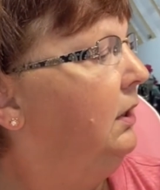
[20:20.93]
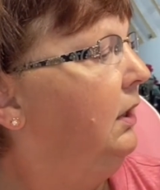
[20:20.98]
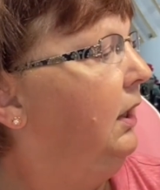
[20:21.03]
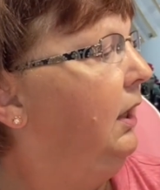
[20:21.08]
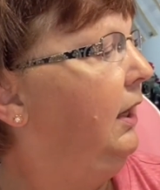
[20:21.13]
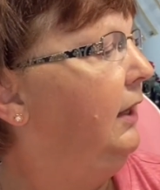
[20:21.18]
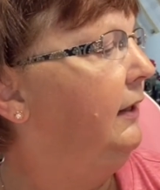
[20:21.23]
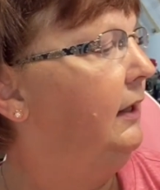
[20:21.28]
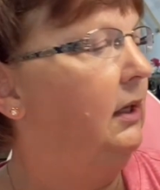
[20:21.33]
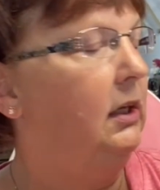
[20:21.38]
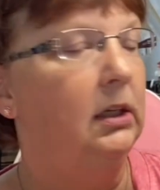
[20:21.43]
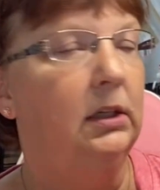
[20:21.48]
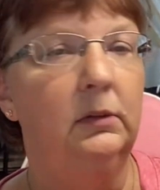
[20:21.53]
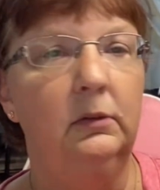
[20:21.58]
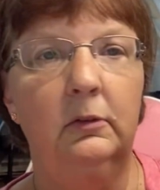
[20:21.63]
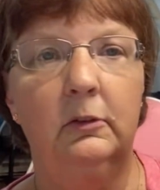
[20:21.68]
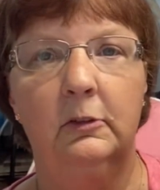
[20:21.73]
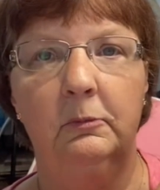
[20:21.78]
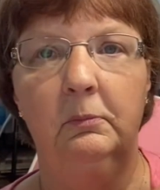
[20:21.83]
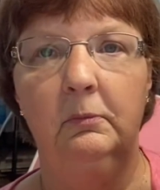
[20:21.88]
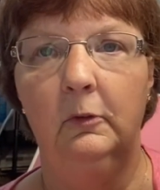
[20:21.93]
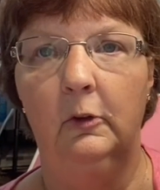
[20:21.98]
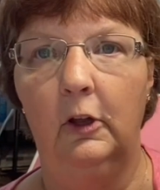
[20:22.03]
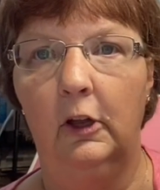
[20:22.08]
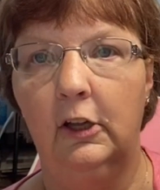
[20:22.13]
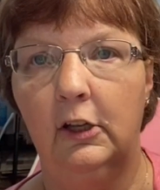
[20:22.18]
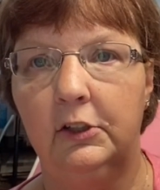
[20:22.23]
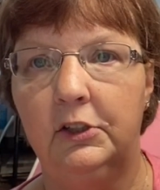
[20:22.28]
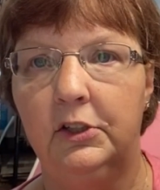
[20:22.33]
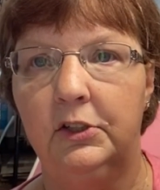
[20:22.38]
and then
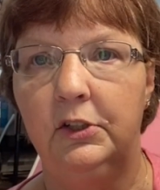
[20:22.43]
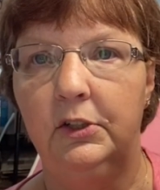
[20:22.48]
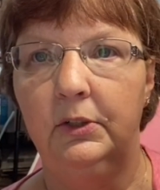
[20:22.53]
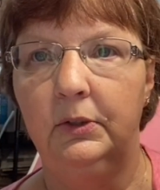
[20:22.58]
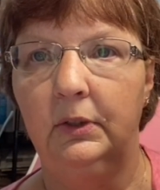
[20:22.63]
a to-do